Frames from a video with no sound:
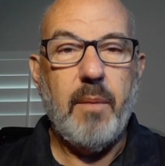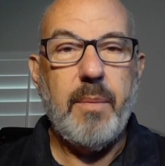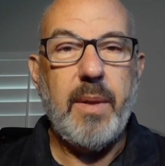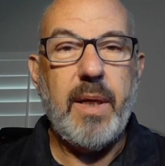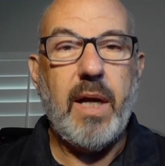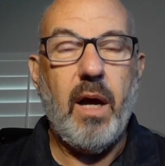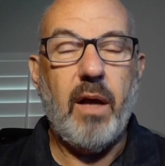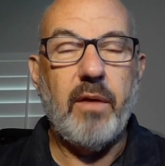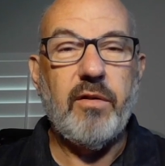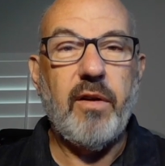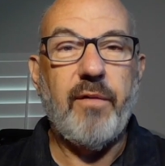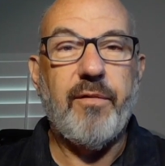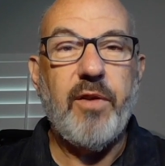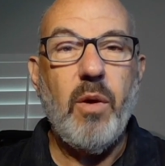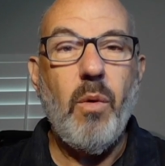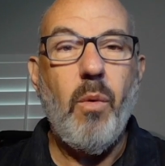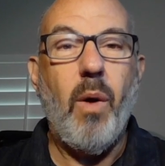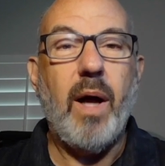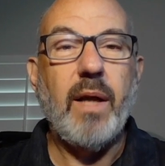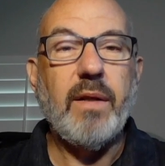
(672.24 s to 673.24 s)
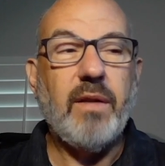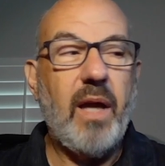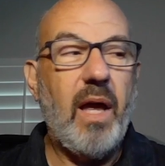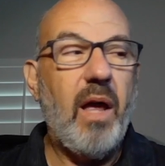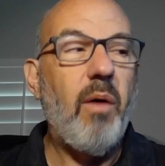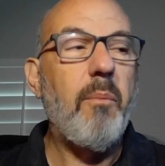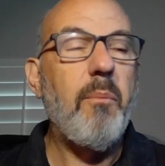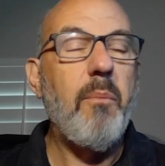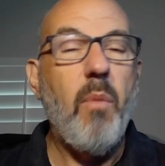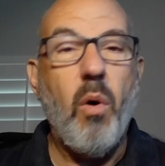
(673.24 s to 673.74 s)
Because if you want to
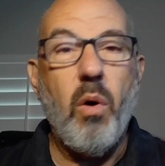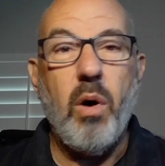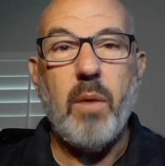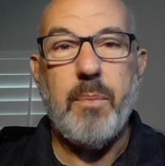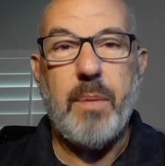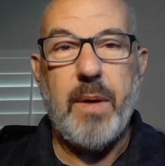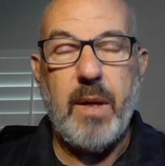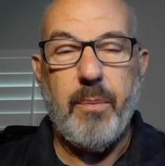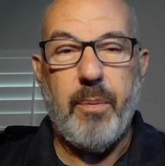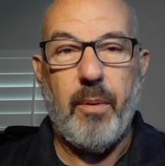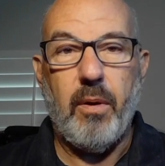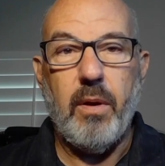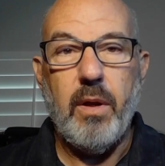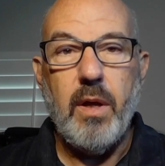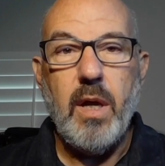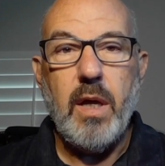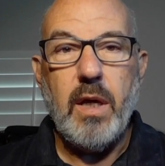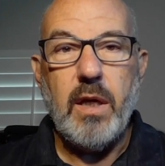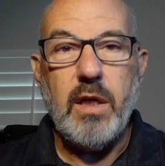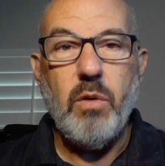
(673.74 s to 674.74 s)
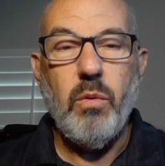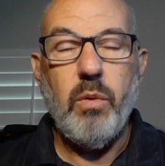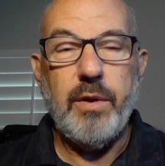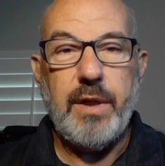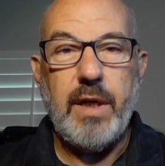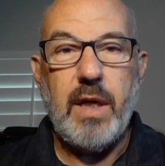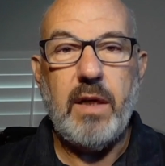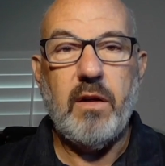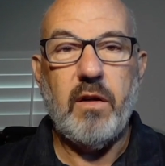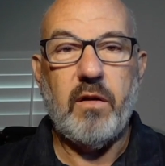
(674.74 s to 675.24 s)
help more people, you will
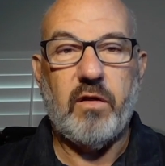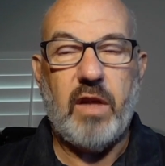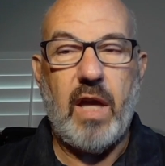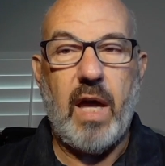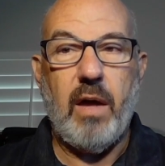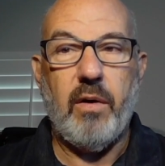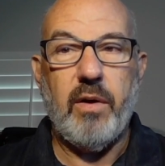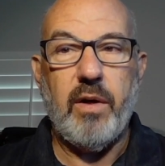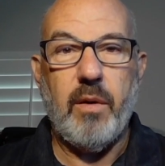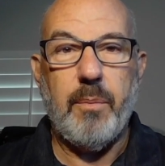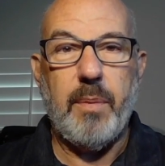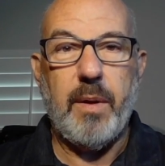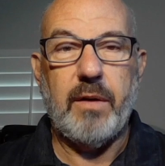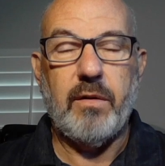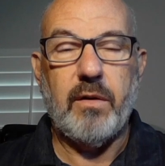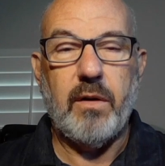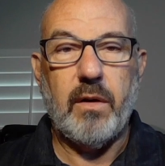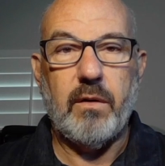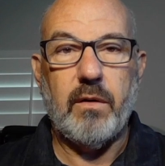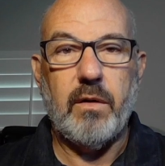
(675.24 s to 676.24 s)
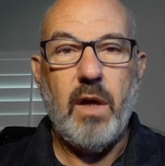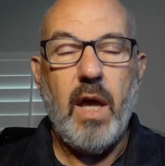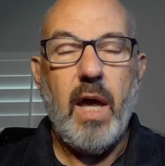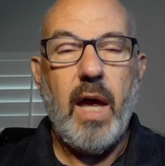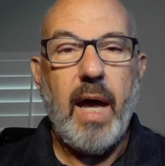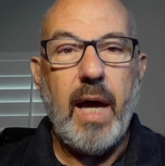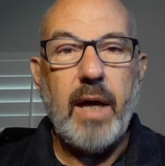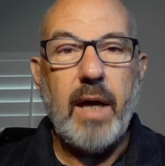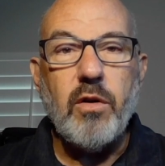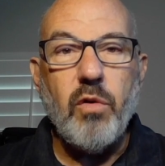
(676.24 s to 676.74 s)
need to scale your business.
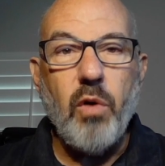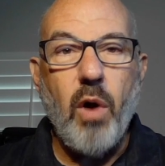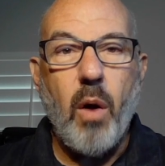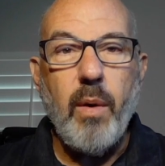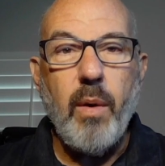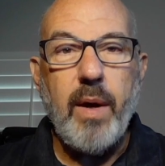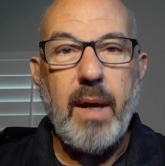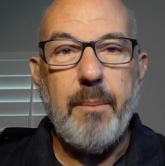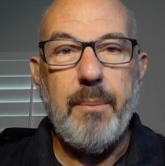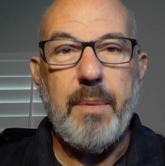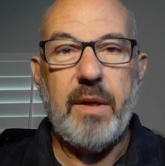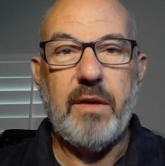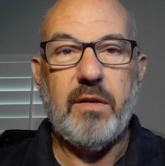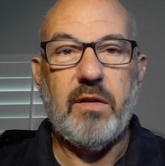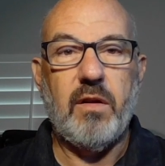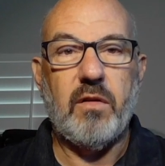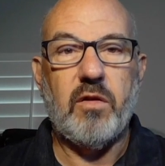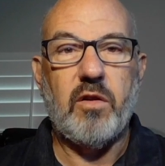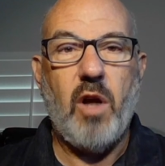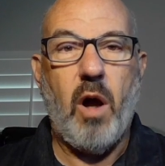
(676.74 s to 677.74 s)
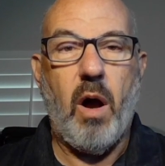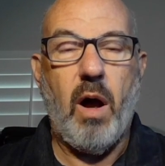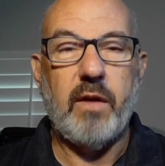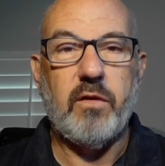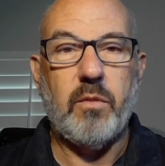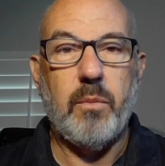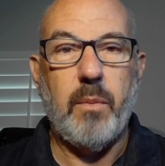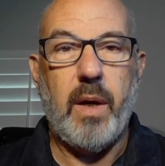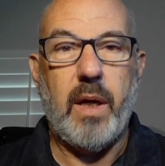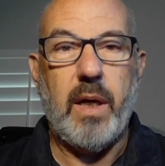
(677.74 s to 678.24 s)
And growing a business
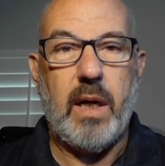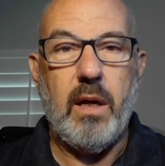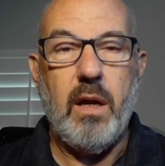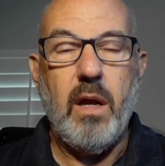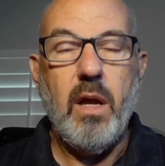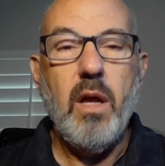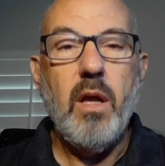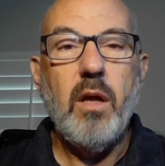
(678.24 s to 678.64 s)
costs money.